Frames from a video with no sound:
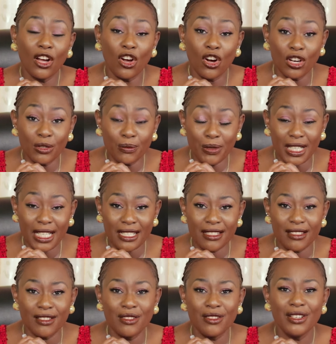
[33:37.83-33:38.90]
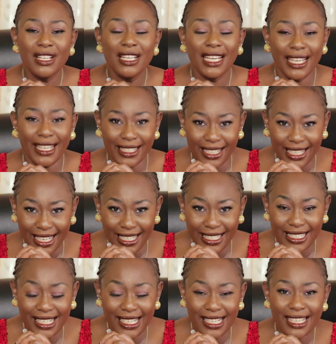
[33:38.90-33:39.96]
God bless you, and
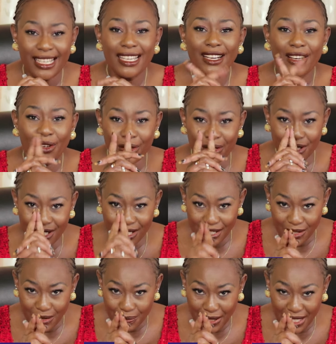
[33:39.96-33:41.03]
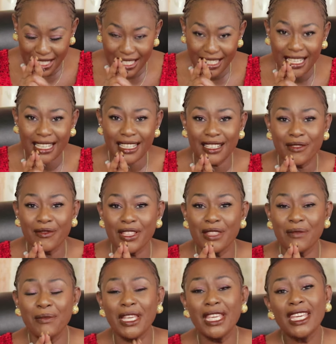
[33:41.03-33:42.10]
kindly continue partnering
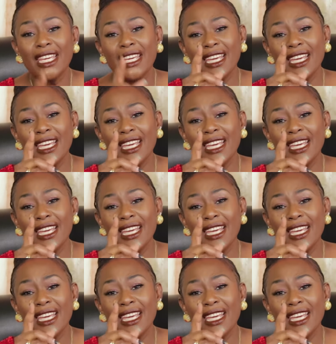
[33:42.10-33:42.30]
with me,